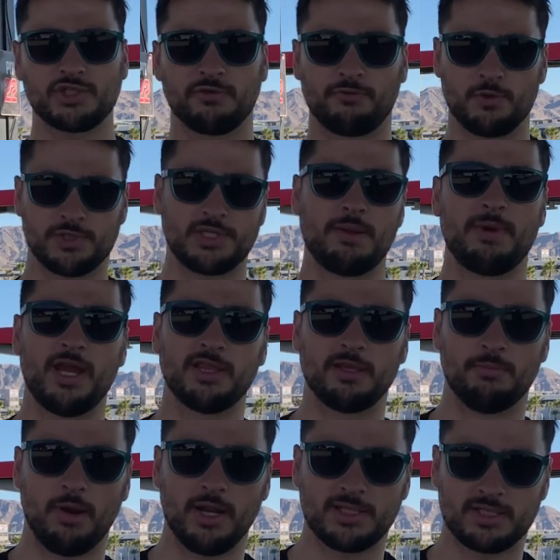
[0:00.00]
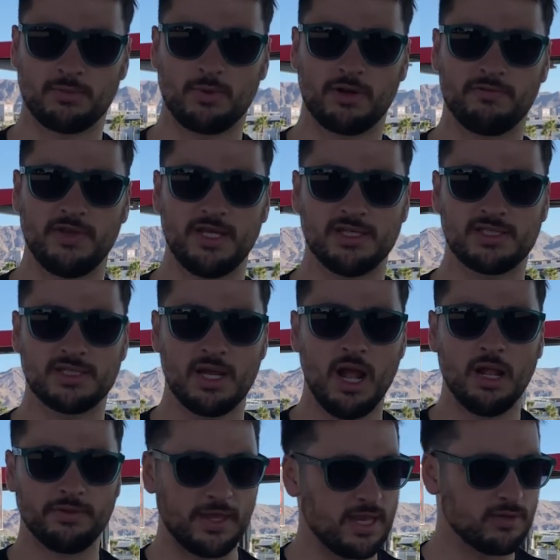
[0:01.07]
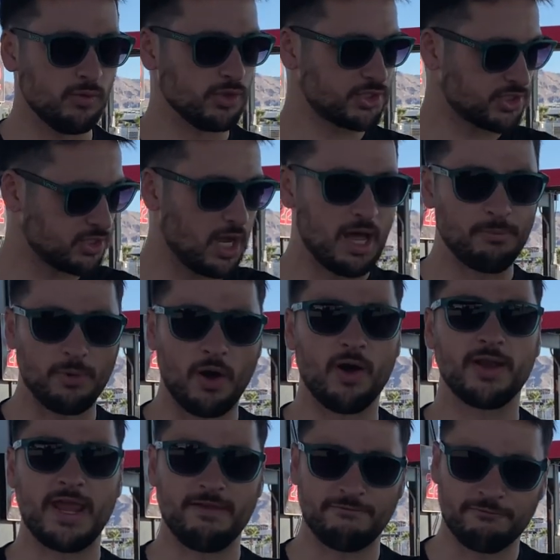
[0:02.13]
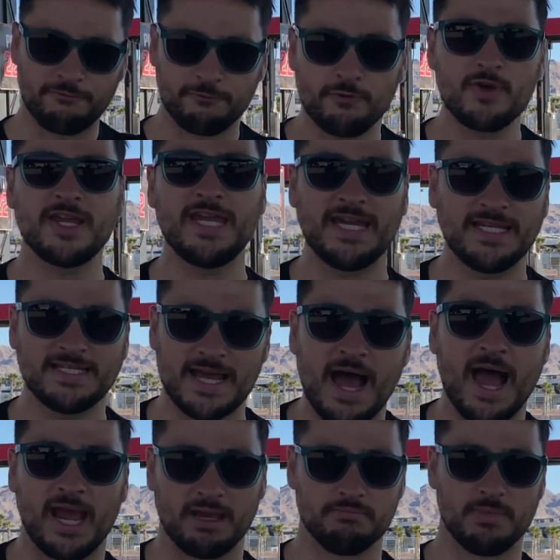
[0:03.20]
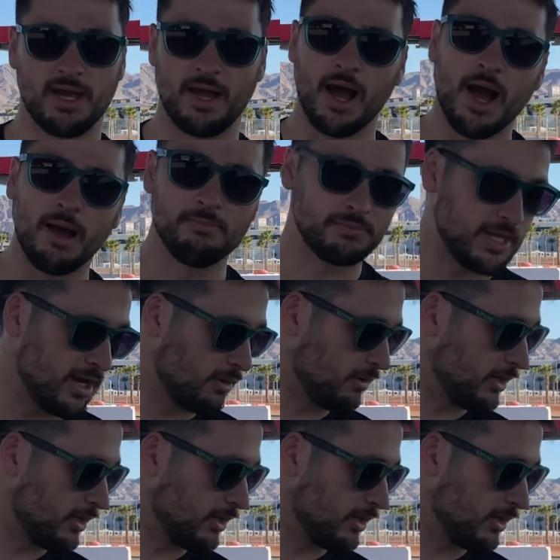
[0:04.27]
the first time I hit the brakes in one of these. They will stop on a frigging dime. They are